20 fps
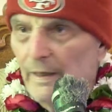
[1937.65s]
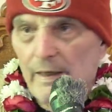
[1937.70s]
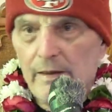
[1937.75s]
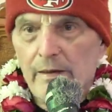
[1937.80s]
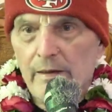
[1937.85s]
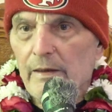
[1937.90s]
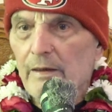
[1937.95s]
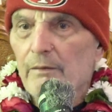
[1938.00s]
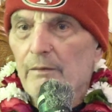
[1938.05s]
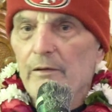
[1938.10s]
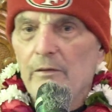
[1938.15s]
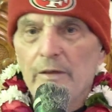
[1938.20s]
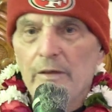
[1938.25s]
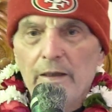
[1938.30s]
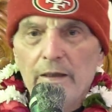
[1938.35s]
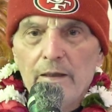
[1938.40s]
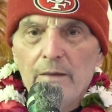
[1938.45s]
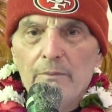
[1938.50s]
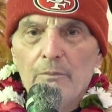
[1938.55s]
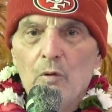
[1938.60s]
At any,
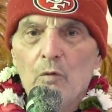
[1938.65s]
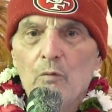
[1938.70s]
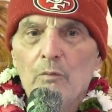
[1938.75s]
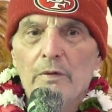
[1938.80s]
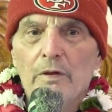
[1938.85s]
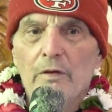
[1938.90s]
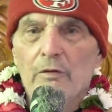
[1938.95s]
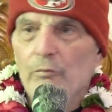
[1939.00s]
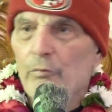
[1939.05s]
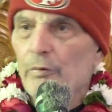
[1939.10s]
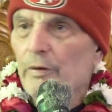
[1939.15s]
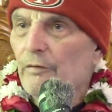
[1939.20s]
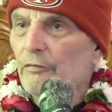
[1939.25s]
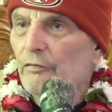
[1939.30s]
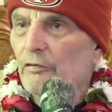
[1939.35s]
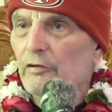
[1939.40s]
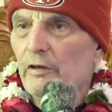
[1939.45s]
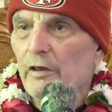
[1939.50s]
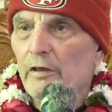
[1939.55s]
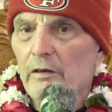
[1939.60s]
any moment, we have
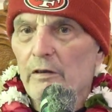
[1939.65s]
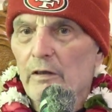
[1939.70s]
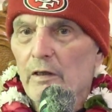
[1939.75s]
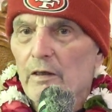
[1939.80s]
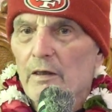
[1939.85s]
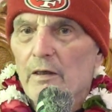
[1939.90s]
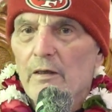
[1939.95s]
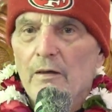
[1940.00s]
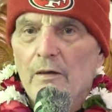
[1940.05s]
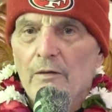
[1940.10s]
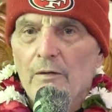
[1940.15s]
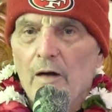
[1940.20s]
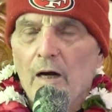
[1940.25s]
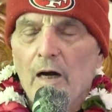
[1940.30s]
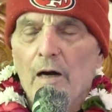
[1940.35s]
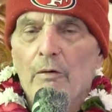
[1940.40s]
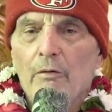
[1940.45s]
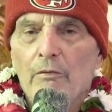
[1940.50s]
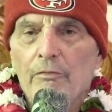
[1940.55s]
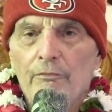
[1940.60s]
seen
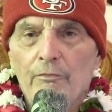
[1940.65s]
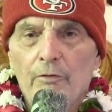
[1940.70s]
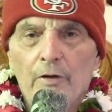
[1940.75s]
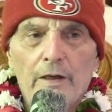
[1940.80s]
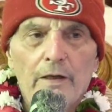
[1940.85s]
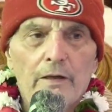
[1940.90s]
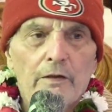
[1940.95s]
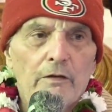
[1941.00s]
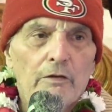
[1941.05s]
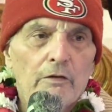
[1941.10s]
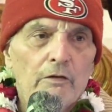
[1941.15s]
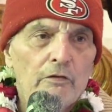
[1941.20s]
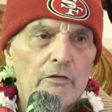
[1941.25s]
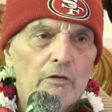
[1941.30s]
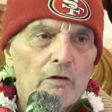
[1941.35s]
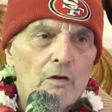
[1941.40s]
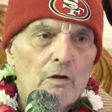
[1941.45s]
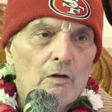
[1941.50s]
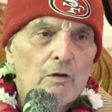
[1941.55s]
our friends